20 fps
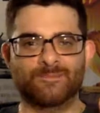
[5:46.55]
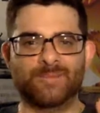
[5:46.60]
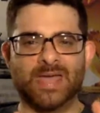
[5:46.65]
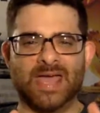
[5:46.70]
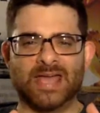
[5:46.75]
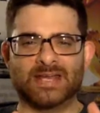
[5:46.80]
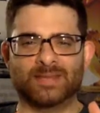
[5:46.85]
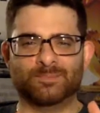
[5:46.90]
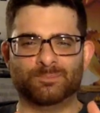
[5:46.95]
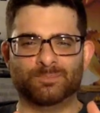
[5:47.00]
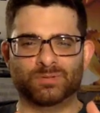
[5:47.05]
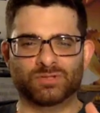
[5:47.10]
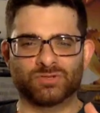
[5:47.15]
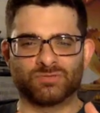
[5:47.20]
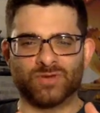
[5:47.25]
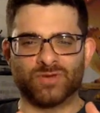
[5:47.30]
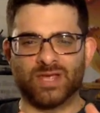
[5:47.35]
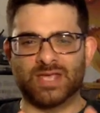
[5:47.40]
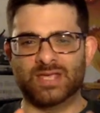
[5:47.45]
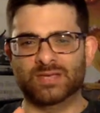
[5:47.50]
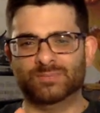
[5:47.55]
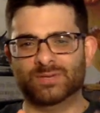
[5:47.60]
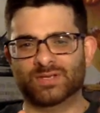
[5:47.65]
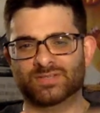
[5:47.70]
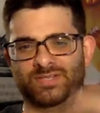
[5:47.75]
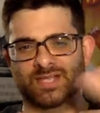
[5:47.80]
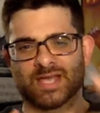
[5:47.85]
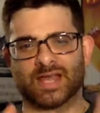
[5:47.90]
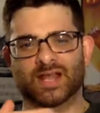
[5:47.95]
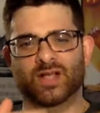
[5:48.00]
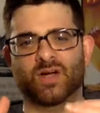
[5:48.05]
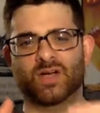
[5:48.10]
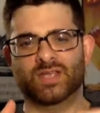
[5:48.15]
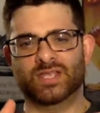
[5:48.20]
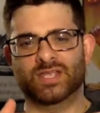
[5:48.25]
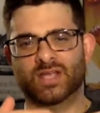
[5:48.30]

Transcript: mad at Bully Ray because he kind of